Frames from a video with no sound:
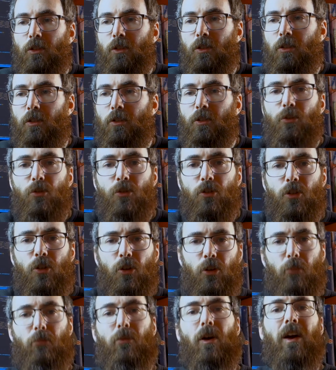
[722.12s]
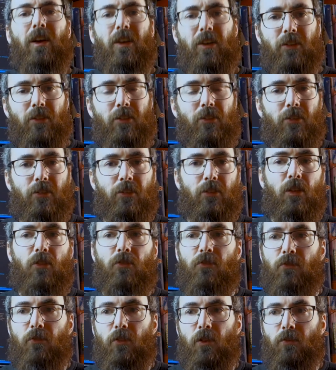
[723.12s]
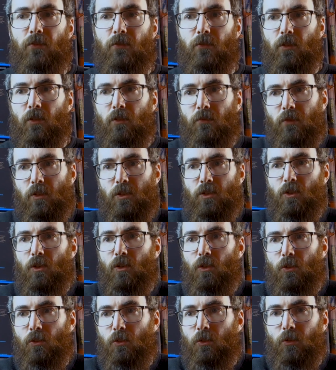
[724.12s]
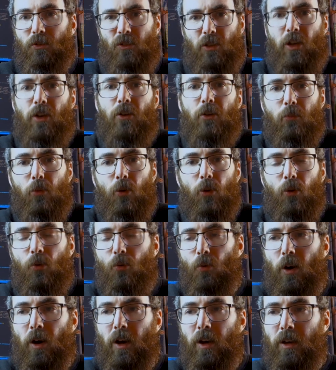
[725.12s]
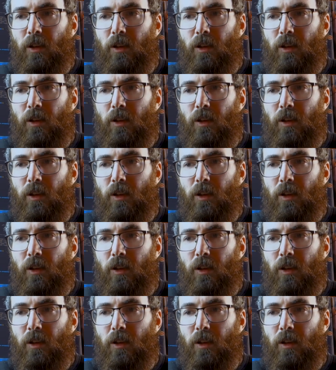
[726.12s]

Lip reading: the user gonna buy it? If it's so terrible, why